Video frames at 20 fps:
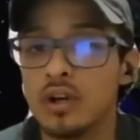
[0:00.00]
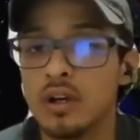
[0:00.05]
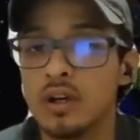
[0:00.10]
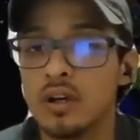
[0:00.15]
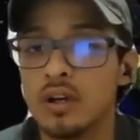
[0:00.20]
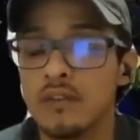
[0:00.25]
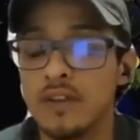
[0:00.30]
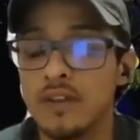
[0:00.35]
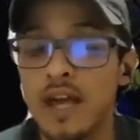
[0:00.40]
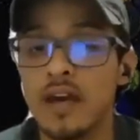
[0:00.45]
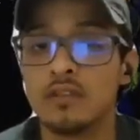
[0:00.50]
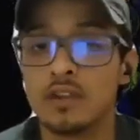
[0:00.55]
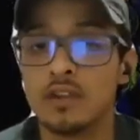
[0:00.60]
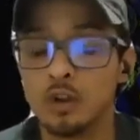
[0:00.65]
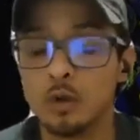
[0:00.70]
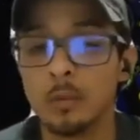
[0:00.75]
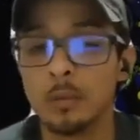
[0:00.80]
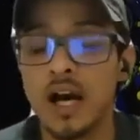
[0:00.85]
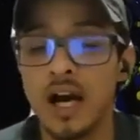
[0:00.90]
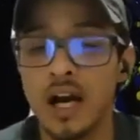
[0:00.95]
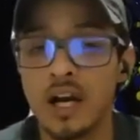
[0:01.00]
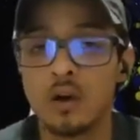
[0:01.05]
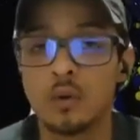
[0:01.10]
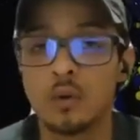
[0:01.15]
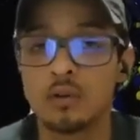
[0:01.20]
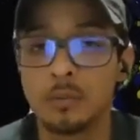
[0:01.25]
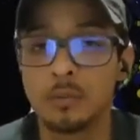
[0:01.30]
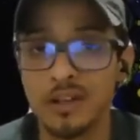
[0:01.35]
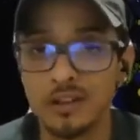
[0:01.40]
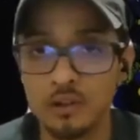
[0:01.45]
they have a little bit higher
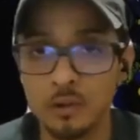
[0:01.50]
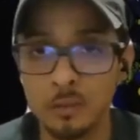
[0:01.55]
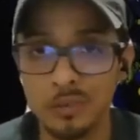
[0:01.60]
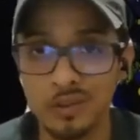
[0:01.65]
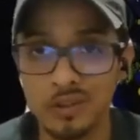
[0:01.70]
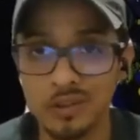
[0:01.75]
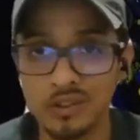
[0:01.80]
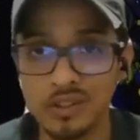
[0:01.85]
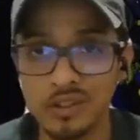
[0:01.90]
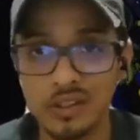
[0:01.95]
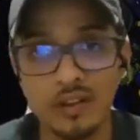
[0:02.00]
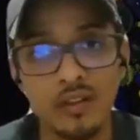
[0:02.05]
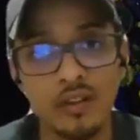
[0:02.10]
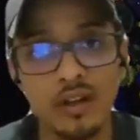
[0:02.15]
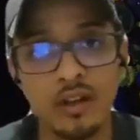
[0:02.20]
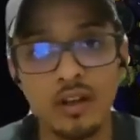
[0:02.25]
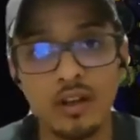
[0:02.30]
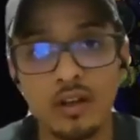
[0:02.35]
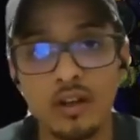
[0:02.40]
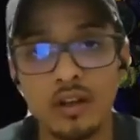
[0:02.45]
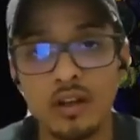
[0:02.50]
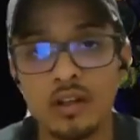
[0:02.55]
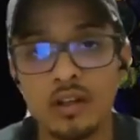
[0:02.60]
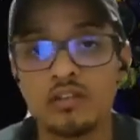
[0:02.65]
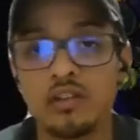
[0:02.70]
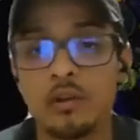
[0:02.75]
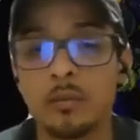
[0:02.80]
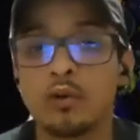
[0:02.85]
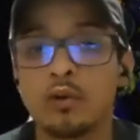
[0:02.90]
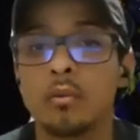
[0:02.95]
responsibility than
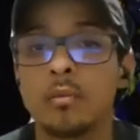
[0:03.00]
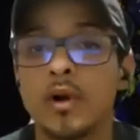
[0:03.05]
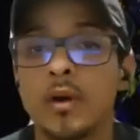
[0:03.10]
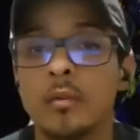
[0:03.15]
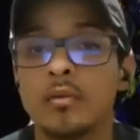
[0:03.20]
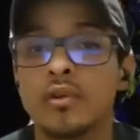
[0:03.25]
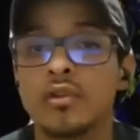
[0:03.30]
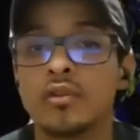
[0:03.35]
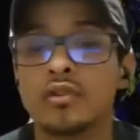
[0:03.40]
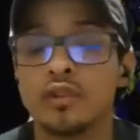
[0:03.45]
typical members.